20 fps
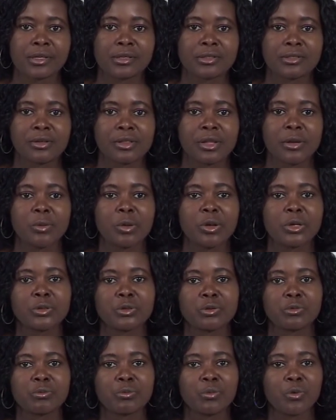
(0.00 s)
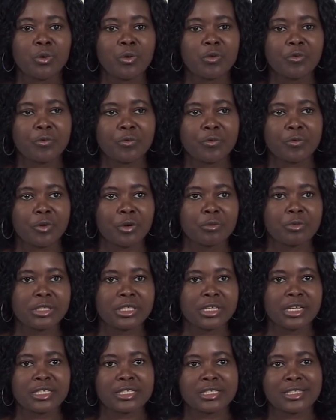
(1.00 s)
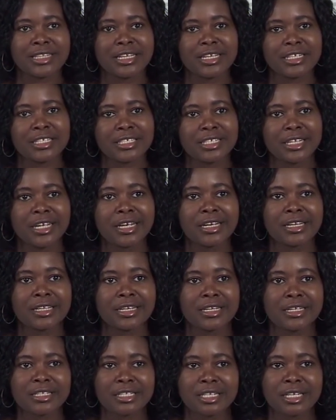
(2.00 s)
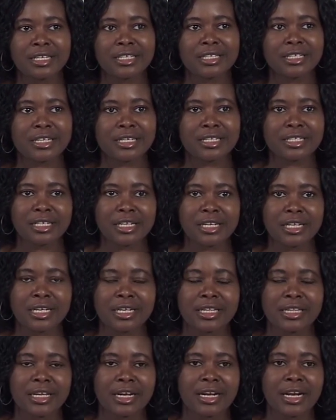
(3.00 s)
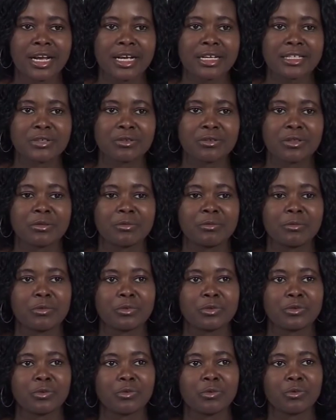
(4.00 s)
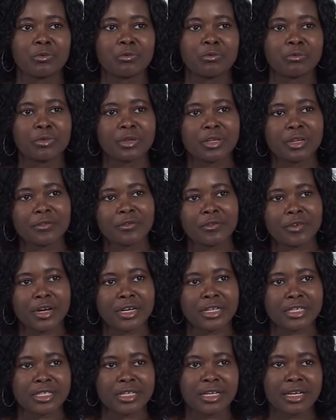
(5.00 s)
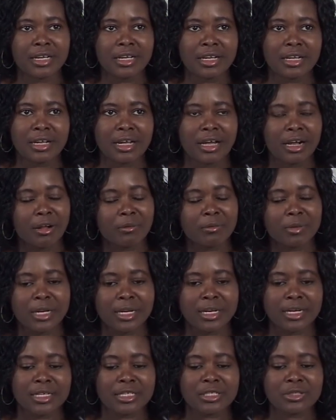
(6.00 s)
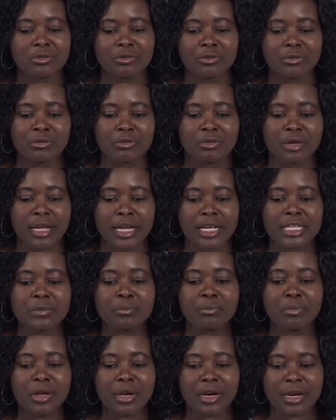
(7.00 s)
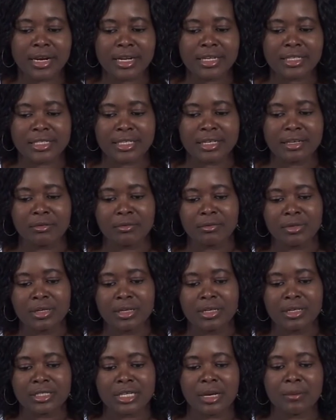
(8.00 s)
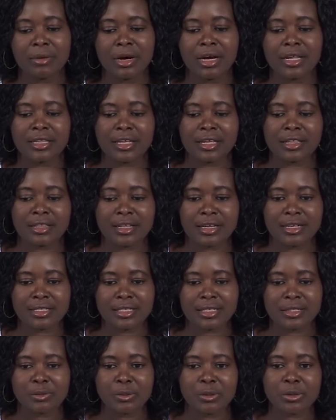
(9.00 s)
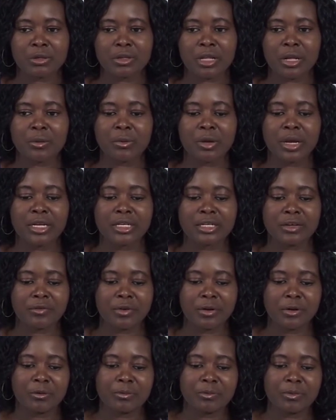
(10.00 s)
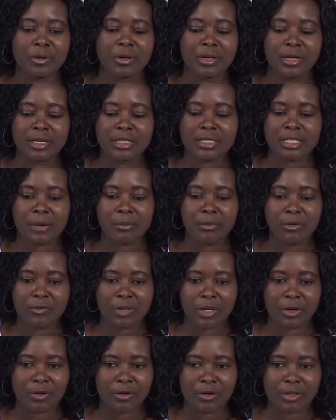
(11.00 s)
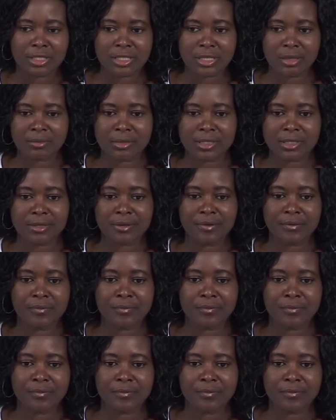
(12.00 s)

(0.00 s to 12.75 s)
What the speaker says: So then we should move from just teaching in the class to different, help learners to experience some other things as well, so that you can develop some of the concepts.